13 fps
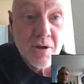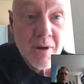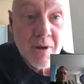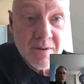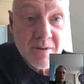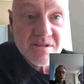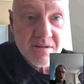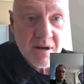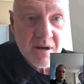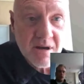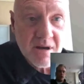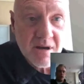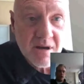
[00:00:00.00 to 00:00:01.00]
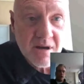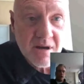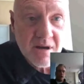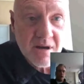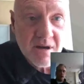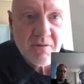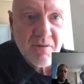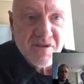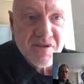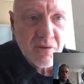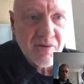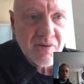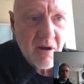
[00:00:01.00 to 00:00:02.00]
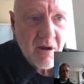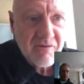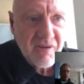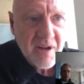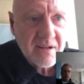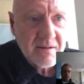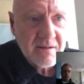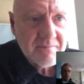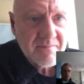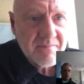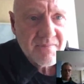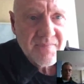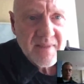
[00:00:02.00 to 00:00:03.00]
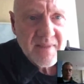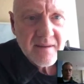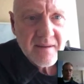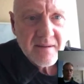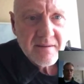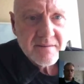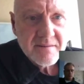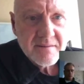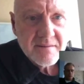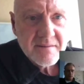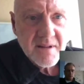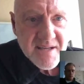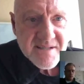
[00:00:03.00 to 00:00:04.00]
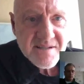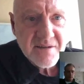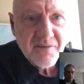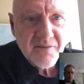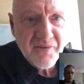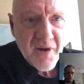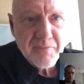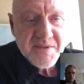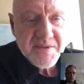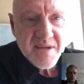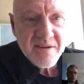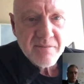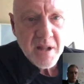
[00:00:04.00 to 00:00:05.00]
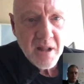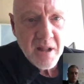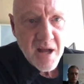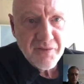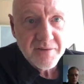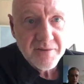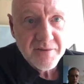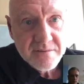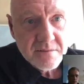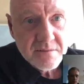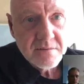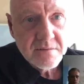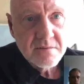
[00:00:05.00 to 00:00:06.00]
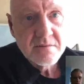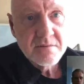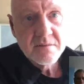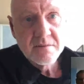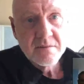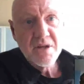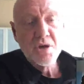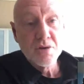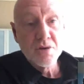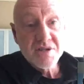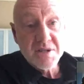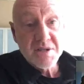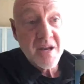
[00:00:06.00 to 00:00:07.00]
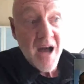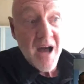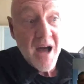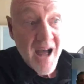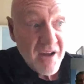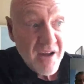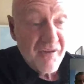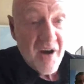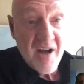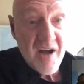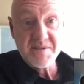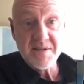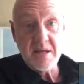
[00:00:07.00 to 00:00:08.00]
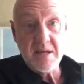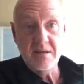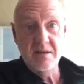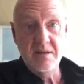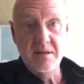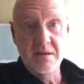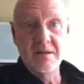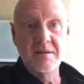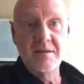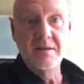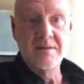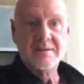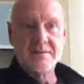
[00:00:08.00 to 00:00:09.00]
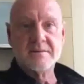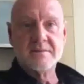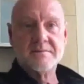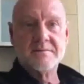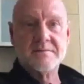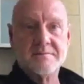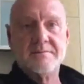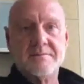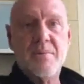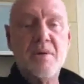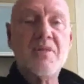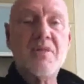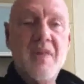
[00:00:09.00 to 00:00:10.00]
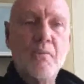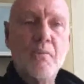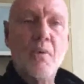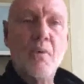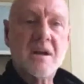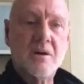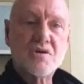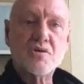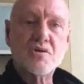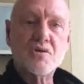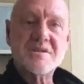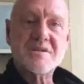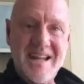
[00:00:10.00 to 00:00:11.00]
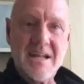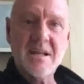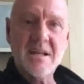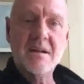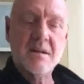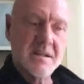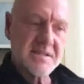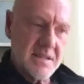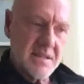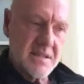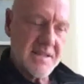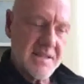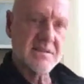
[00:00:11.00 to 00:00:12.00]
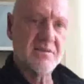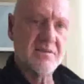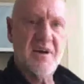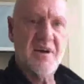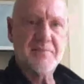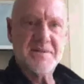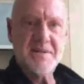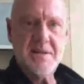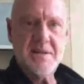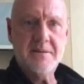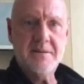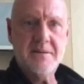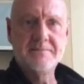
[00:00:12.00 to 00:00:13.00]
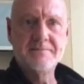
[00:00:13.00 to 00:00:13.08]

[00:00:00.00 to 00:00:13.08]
You know how much time I spend resolving conflict? Less than 5% of my life. It used to be 95%. But with that one cultural tenet, it's less than 5%.